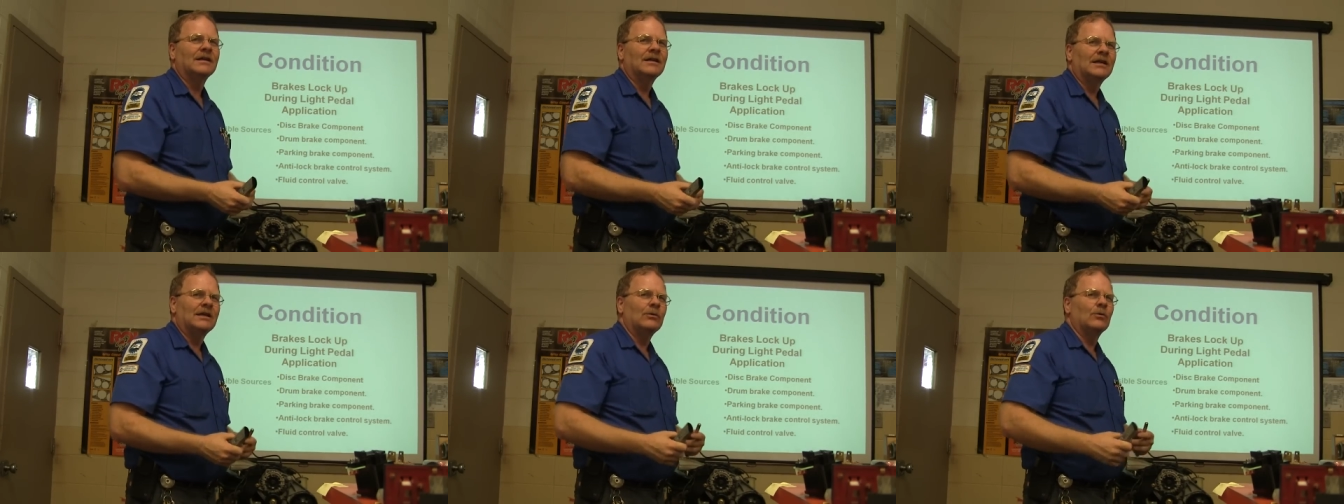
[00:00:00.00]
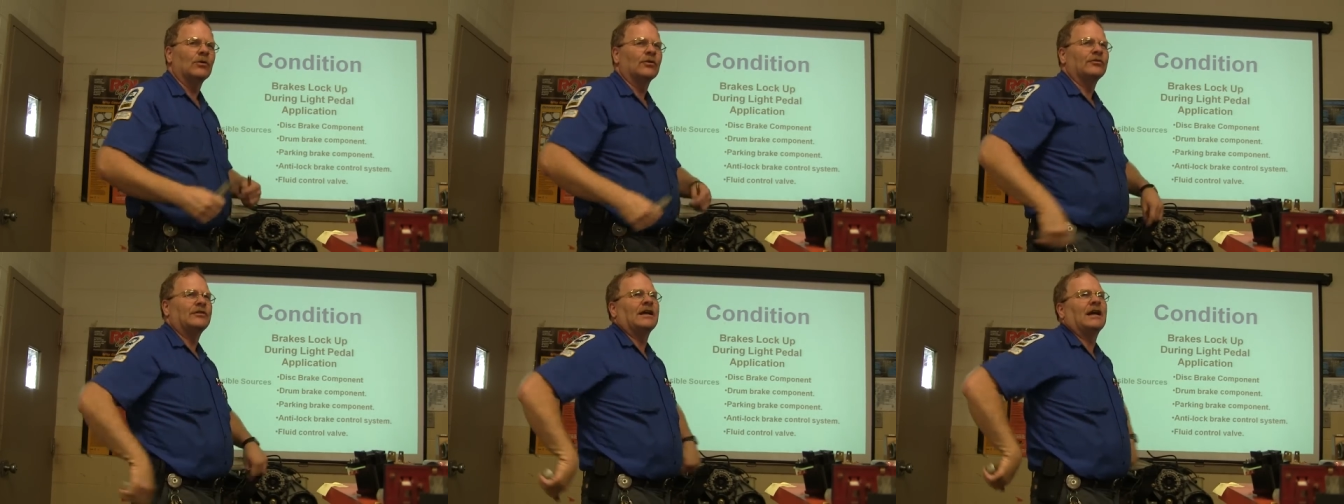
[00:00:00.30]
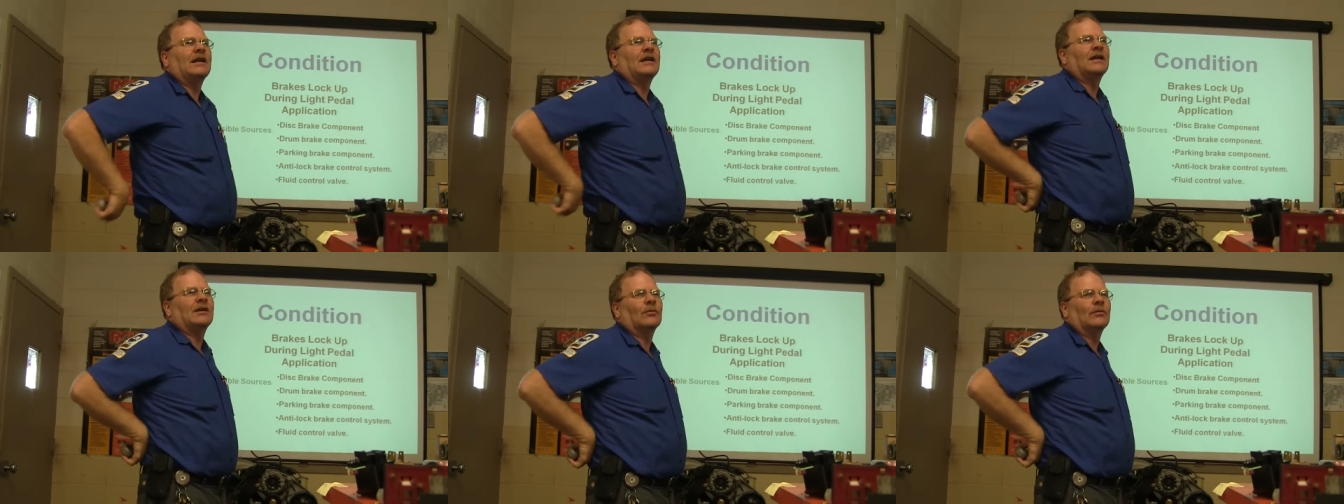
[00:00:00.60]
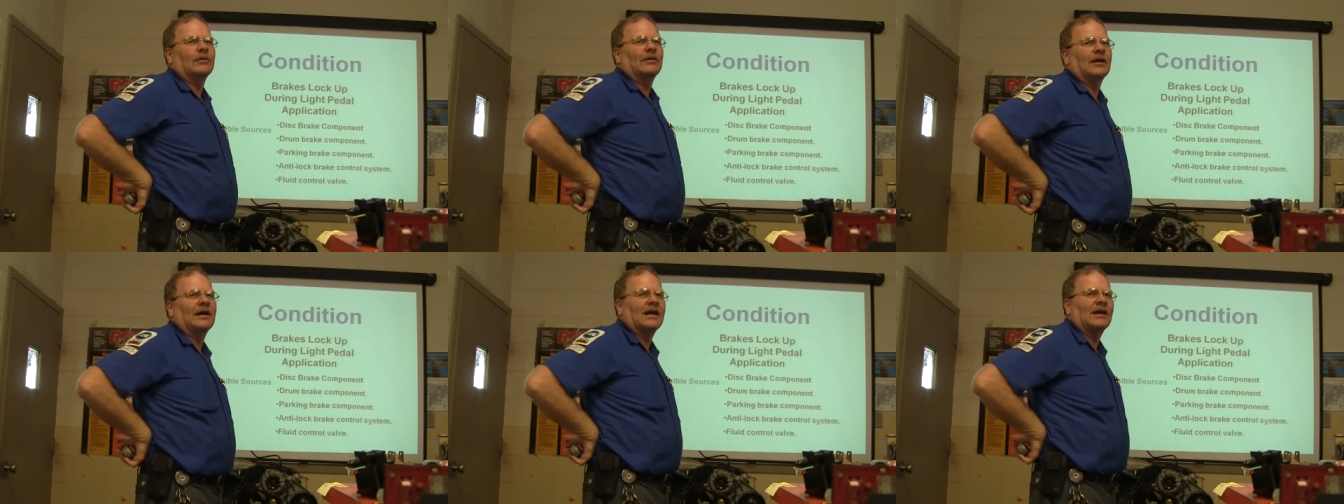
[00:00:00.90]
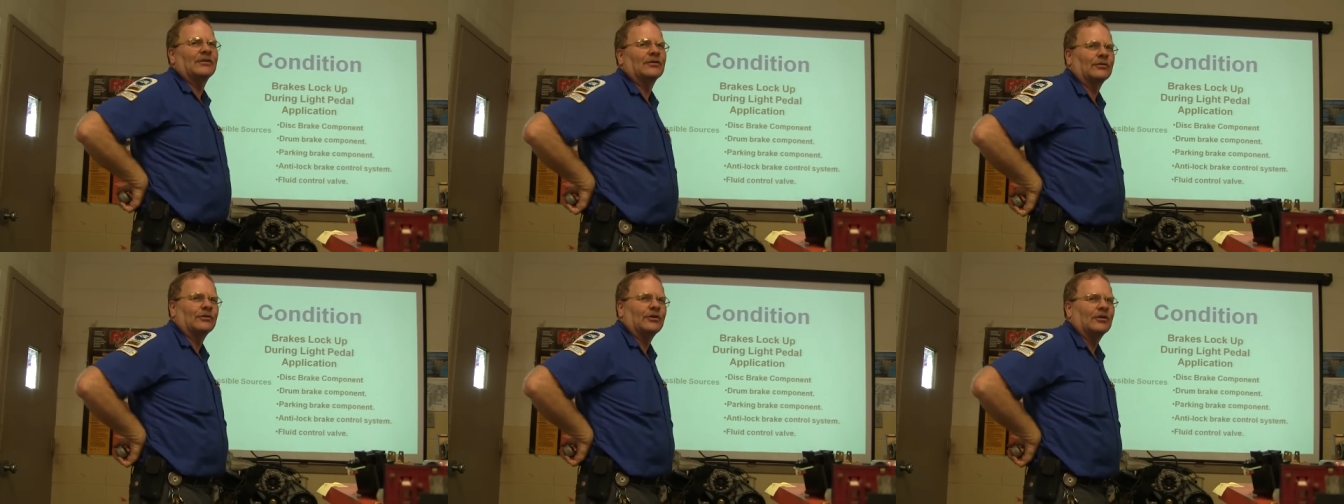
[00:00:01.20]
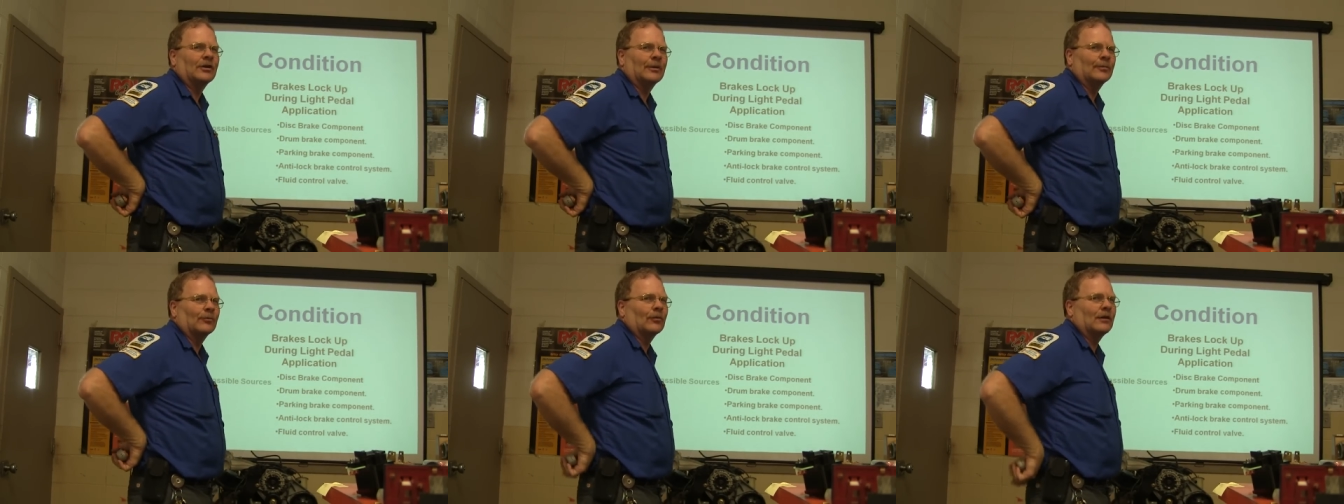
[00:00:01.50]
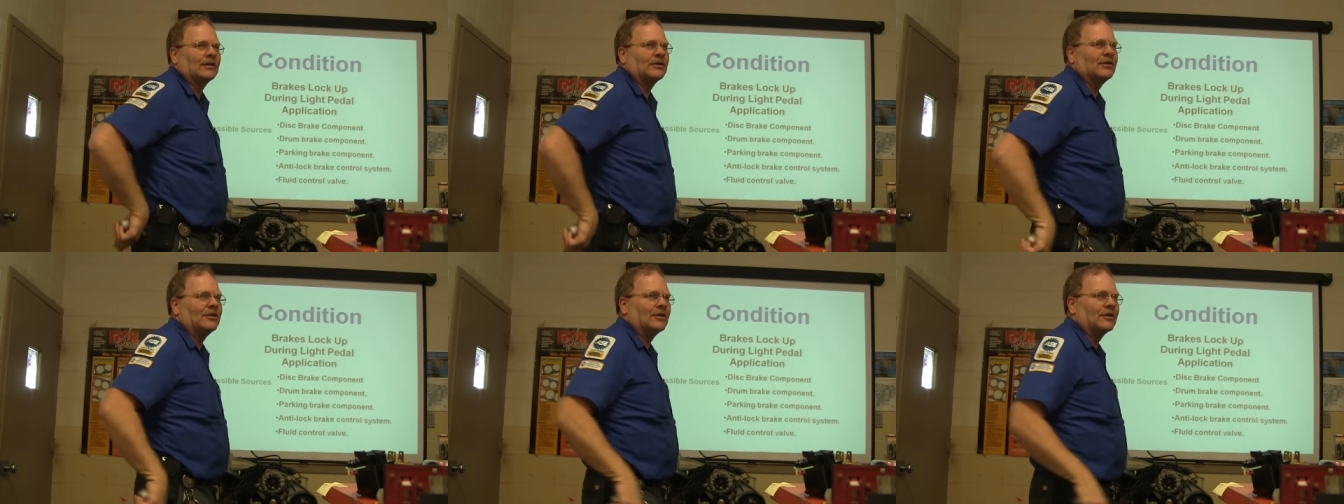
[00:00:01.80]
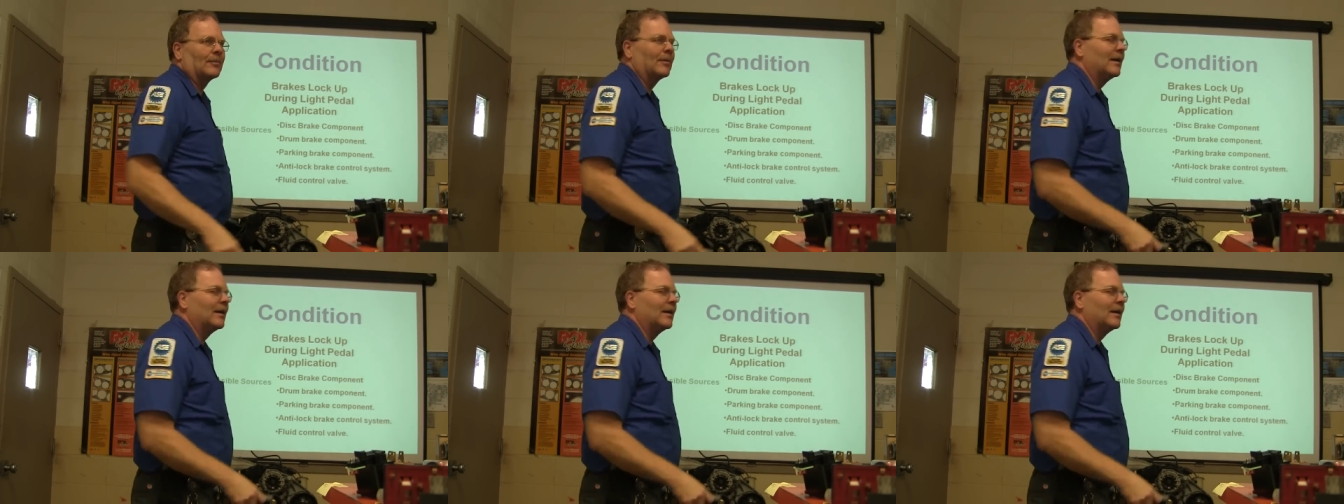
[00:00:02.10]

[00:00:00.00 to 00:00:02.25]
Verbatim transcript: You won't stand here with your hands on your grips watching your